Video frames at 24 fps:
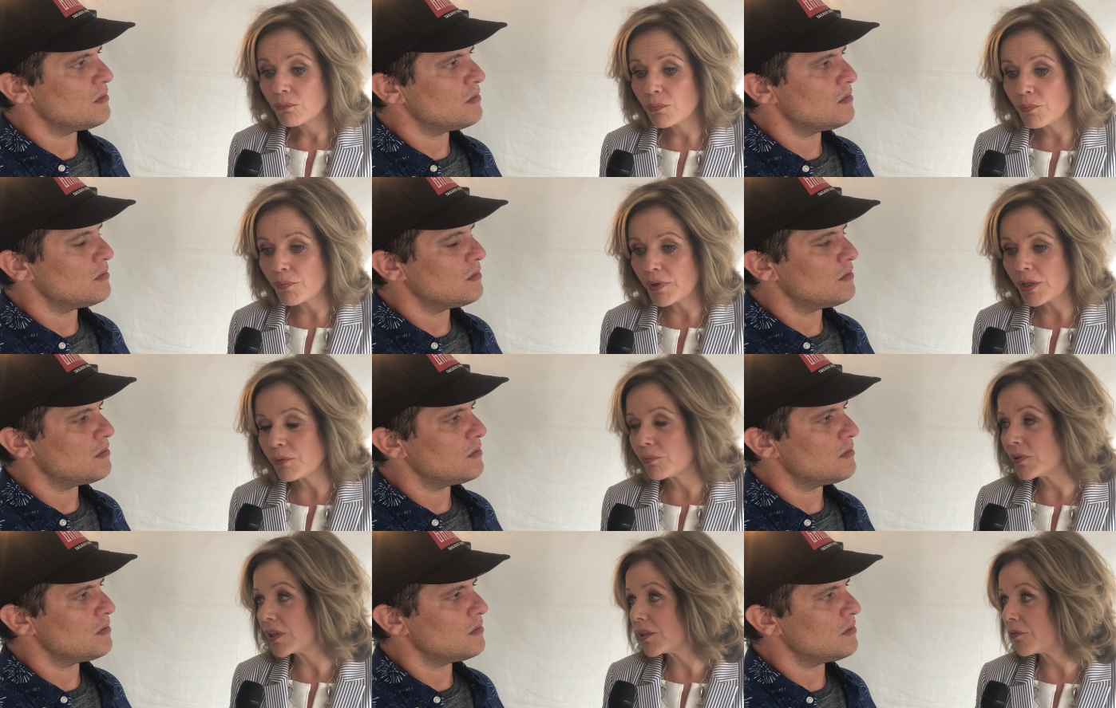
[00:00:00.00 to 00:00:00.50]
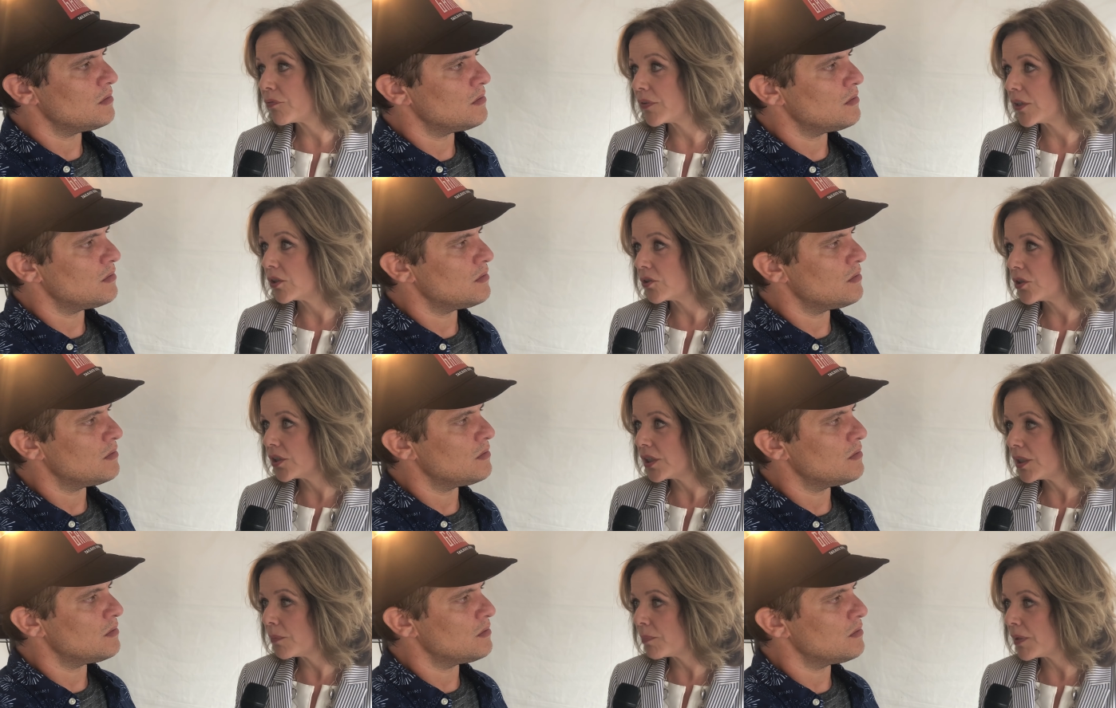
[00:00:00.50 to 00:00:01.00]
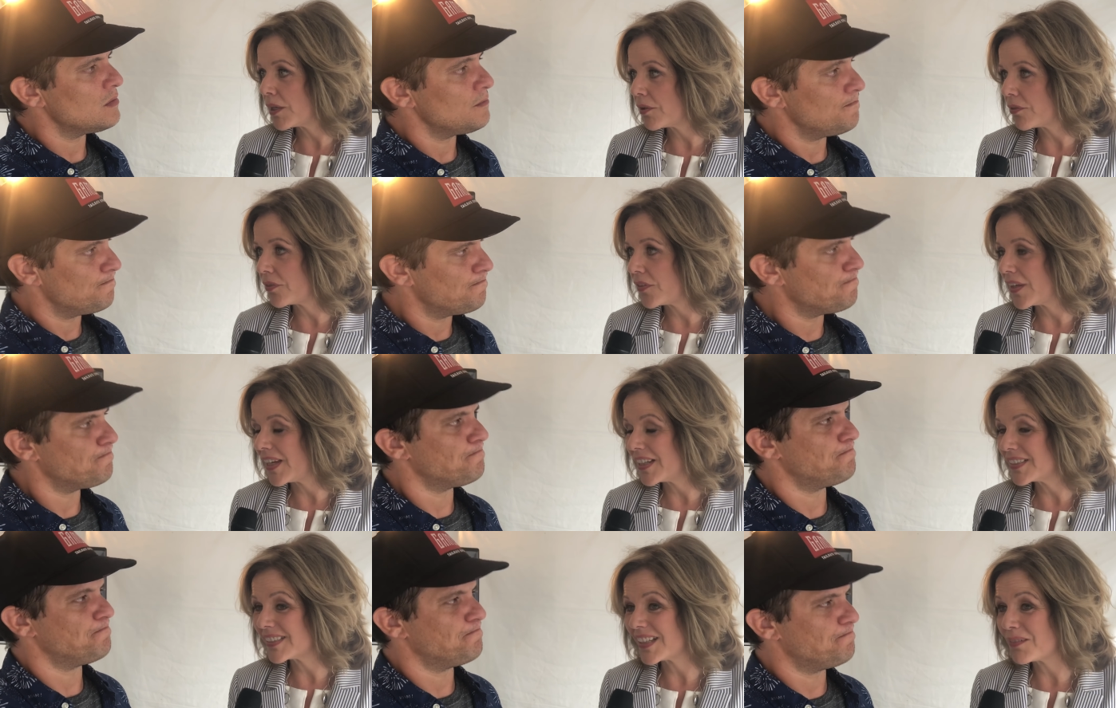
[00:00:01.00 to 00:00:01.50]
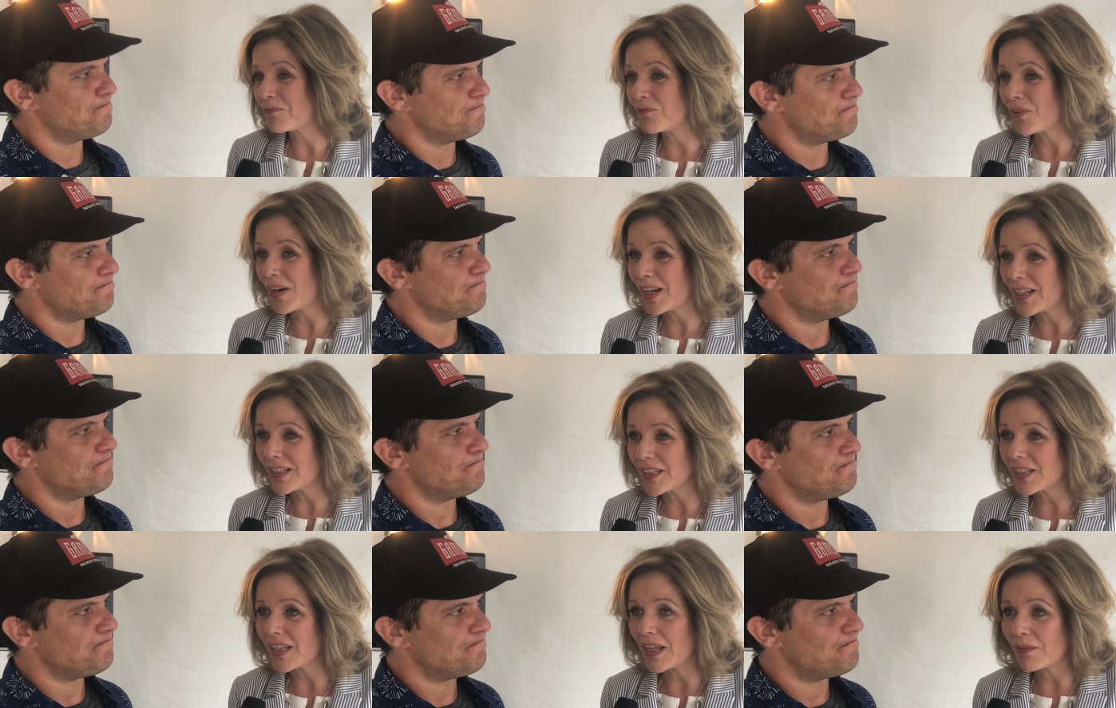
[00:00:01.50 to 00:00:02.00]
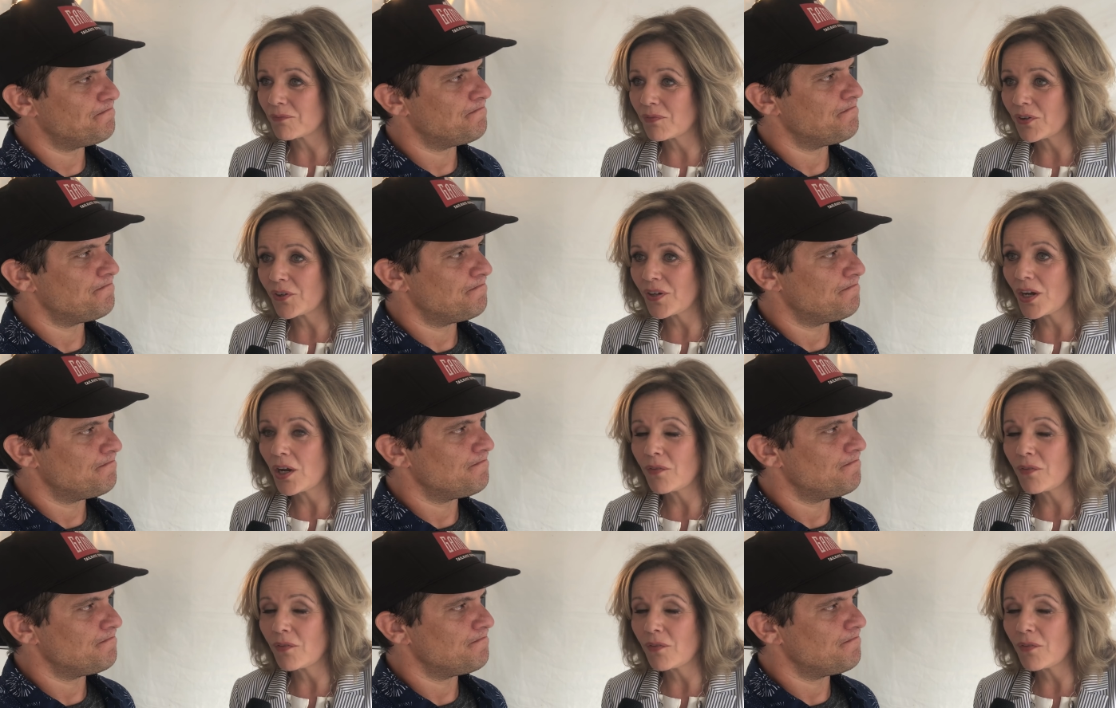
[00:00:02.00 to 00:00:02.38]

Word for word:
Speaker 1: we want to really feel good about things, and frankly, that very